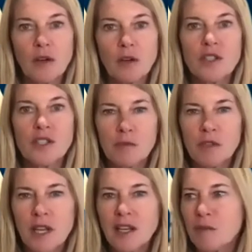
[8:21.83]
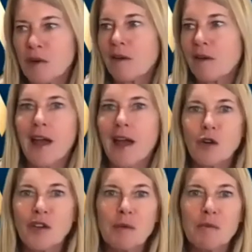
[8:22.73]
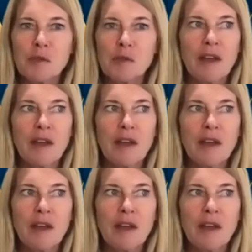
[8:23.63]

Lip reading: are intimidated by all the acronyms,